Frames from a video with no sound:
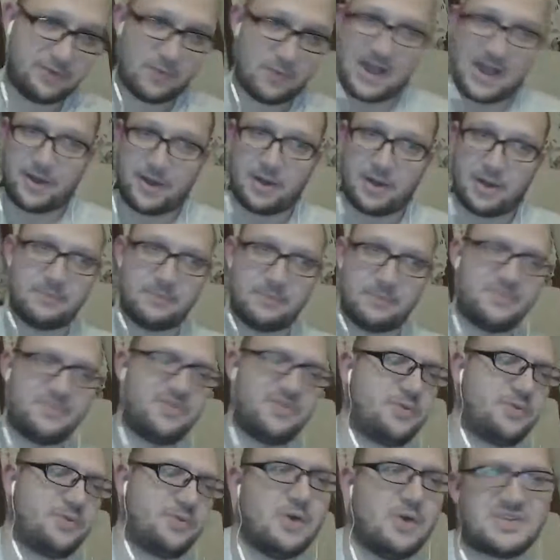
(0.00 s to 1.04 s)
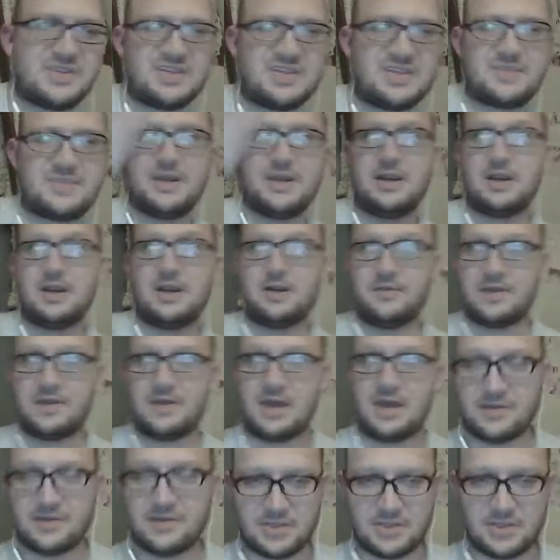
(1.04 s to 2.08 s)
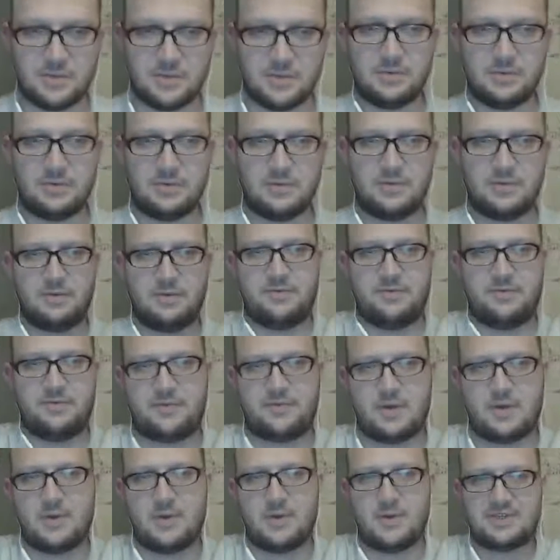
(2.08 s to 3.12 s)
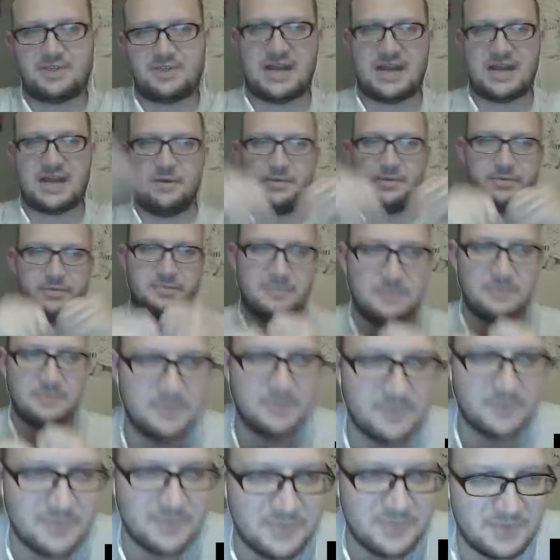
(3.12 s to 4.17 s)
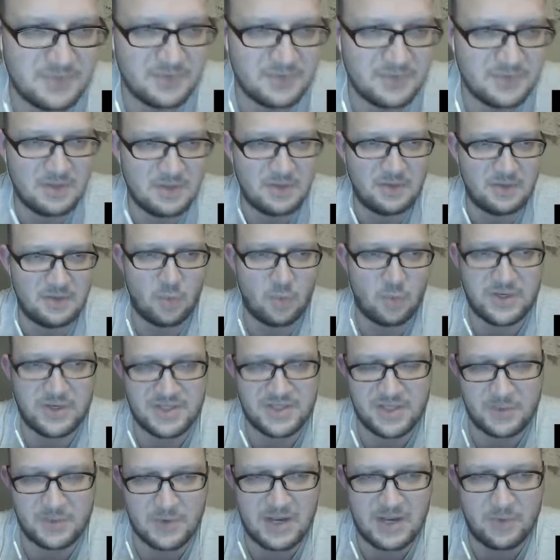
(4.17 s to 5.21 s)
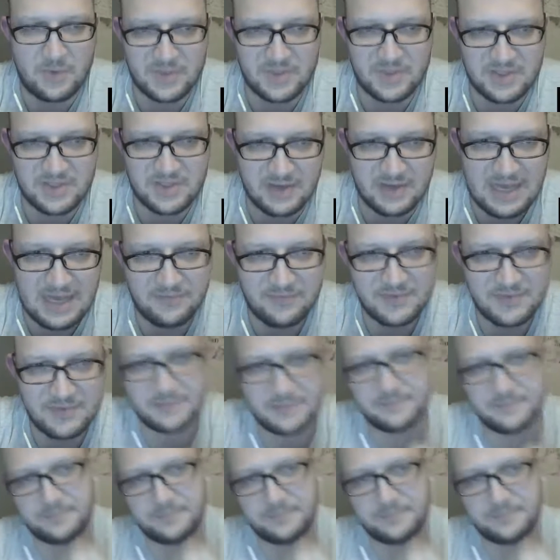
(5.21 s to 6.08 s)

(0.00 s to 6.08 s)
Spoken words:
rider throws a spear. The other two throw each out, one to the right and one to the left.